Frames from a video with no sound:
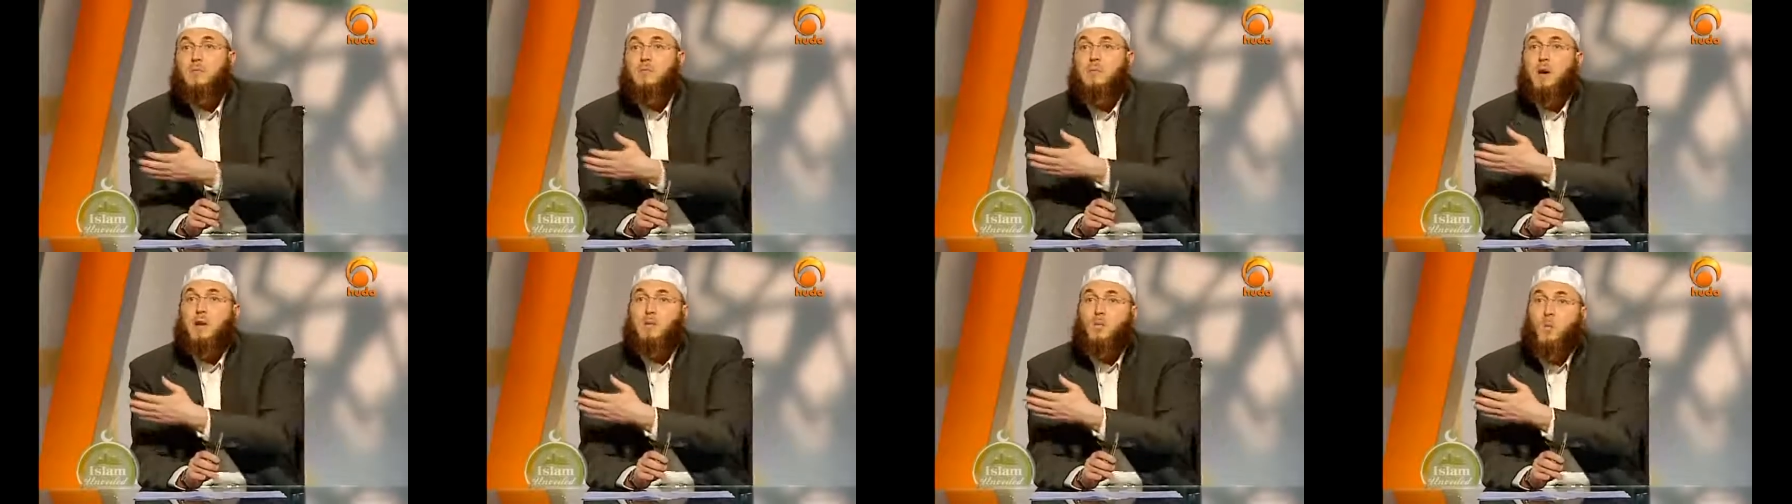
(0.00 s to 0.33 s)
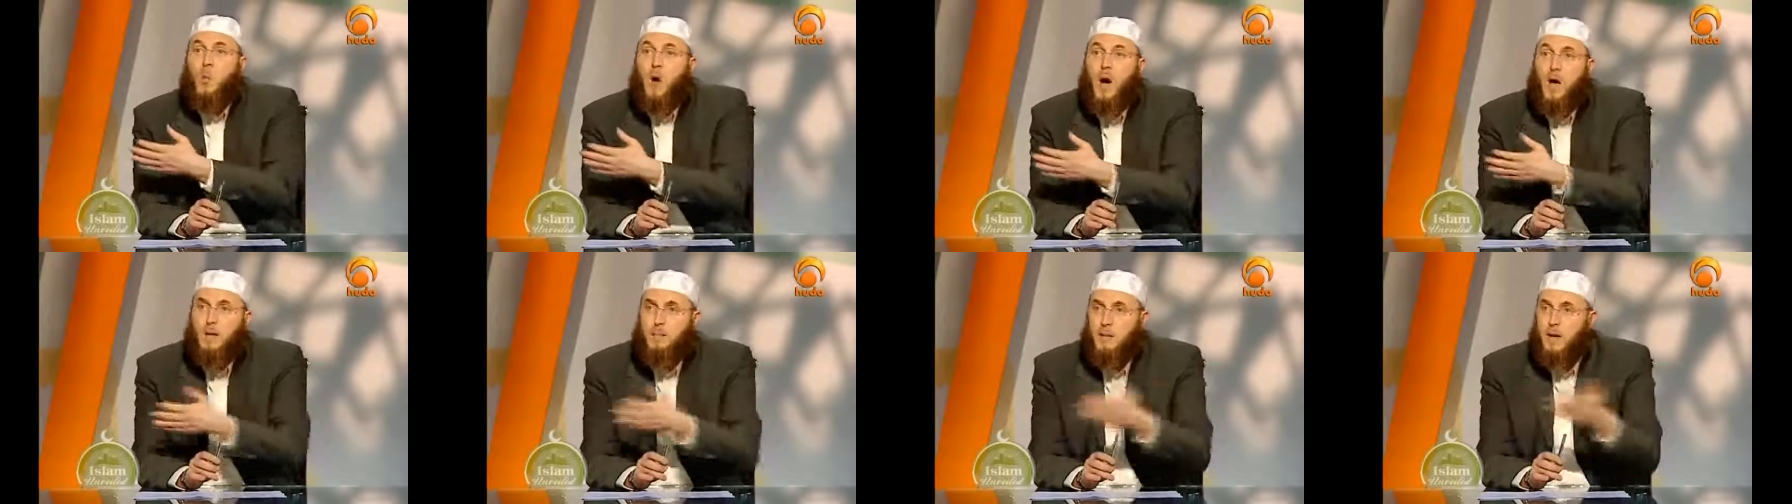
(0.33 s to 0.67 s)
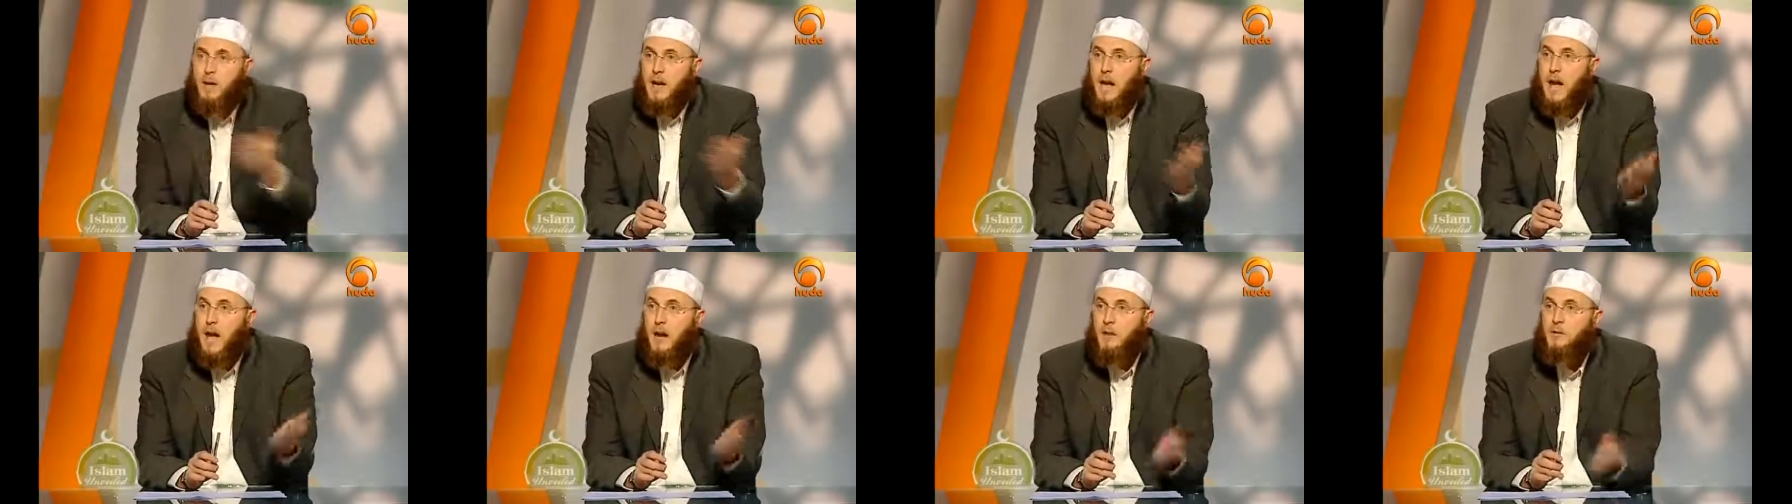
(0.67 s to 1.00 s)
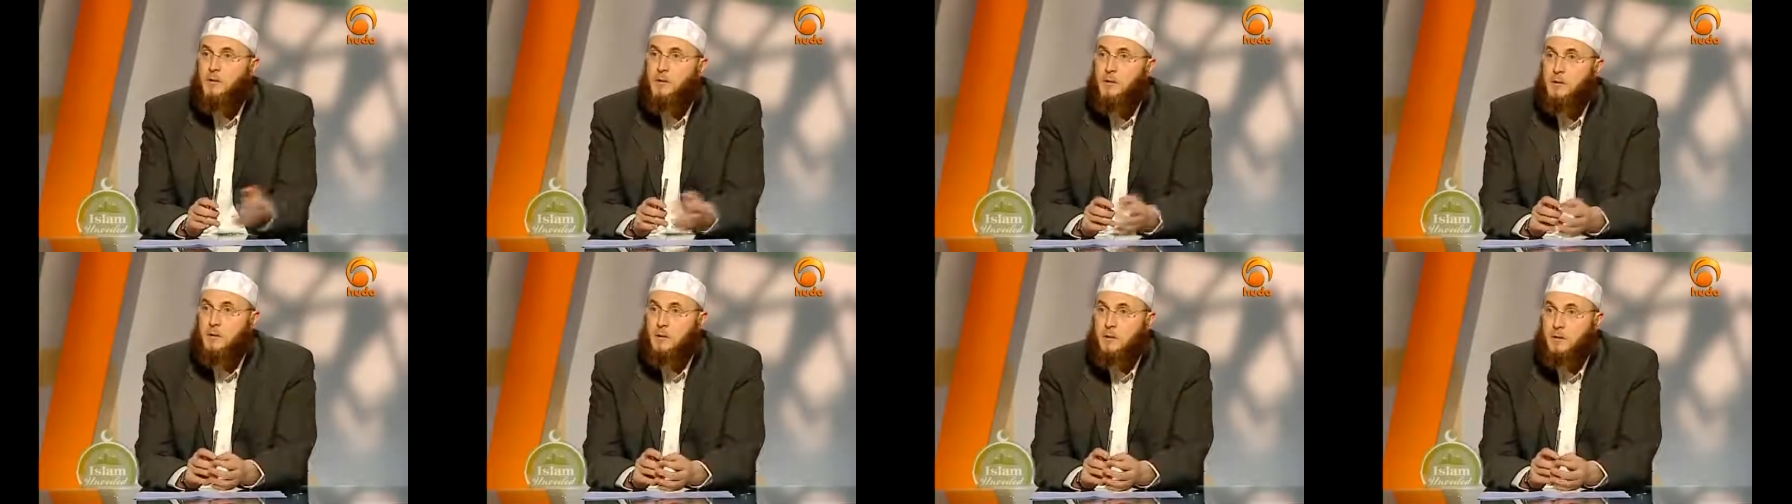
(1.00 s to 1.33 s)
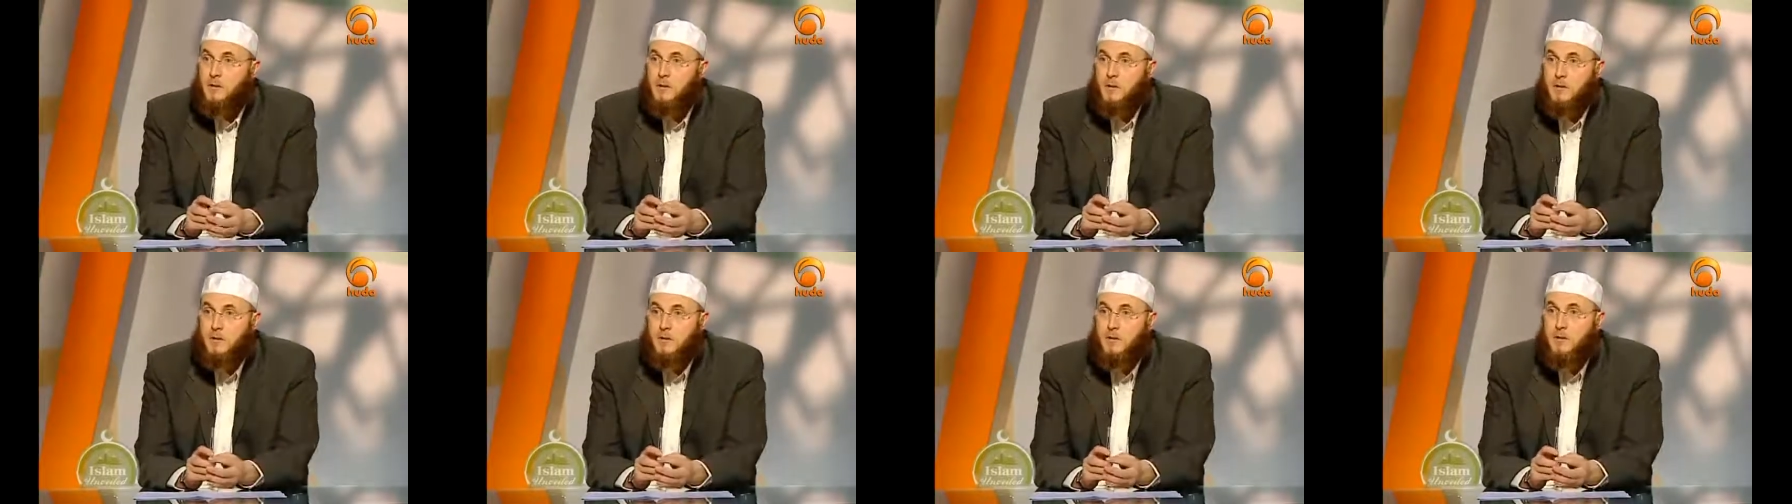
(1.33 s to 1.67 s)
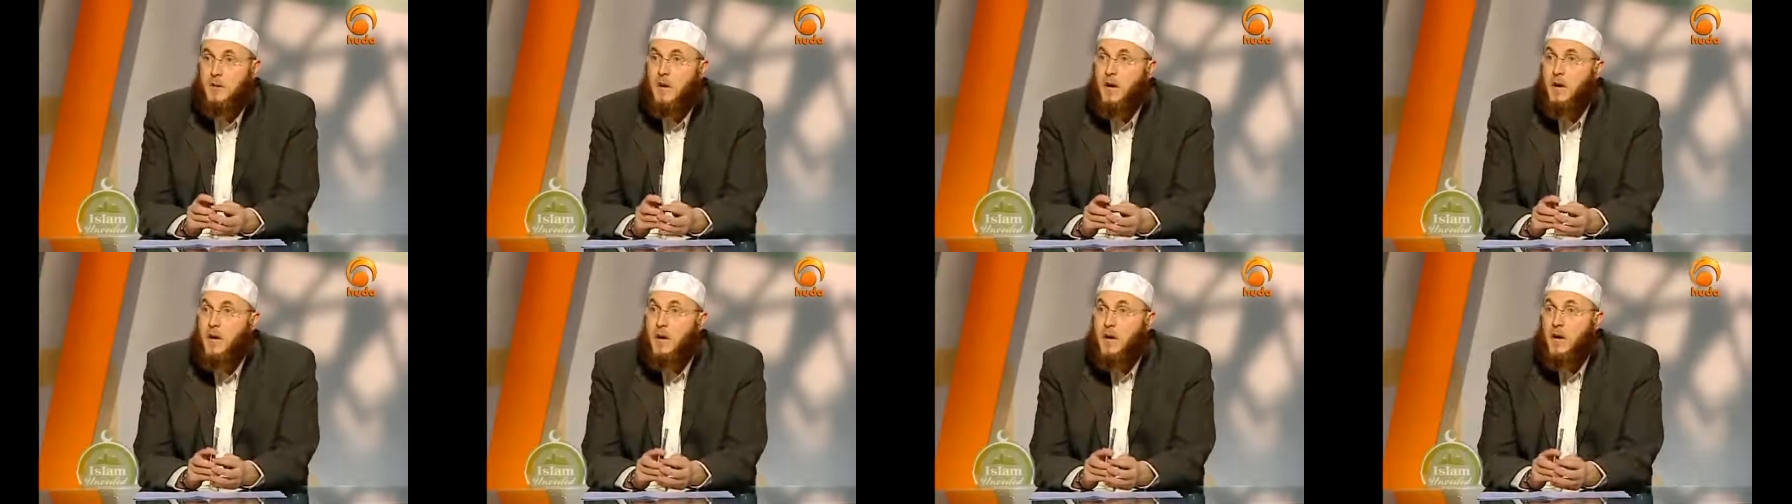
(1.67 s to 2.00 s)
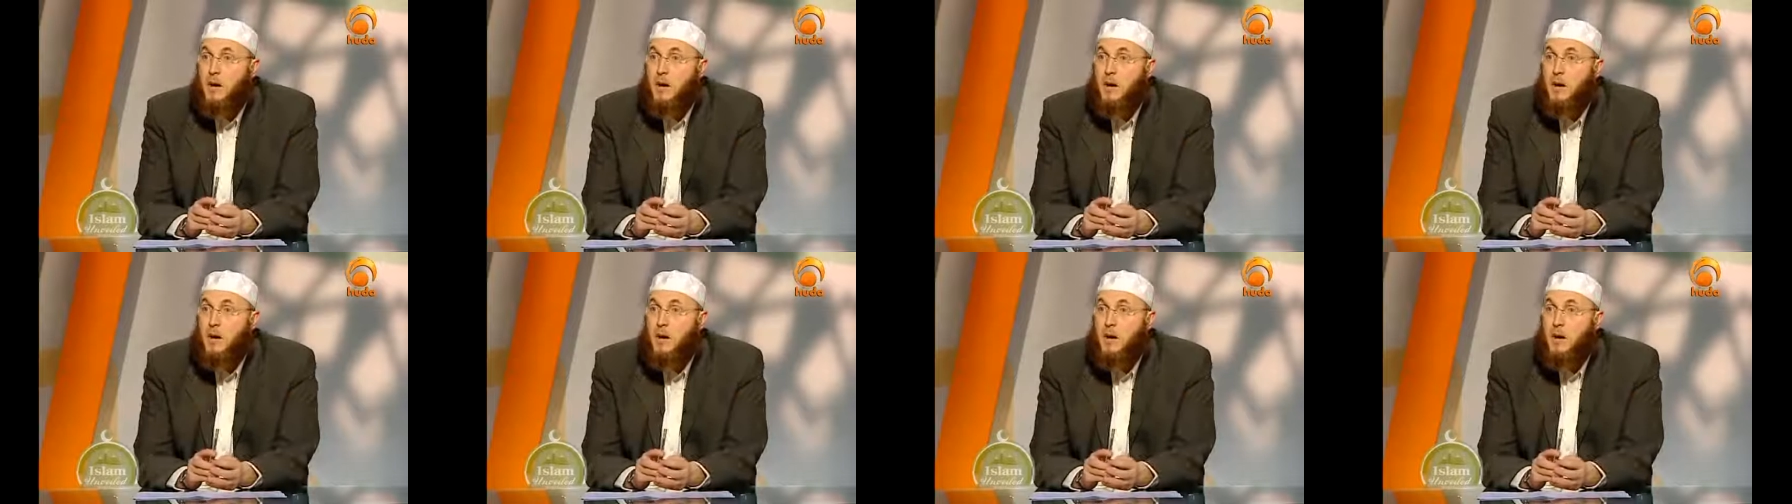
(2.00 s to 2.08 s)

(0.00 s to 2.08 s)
but wiping out the churches.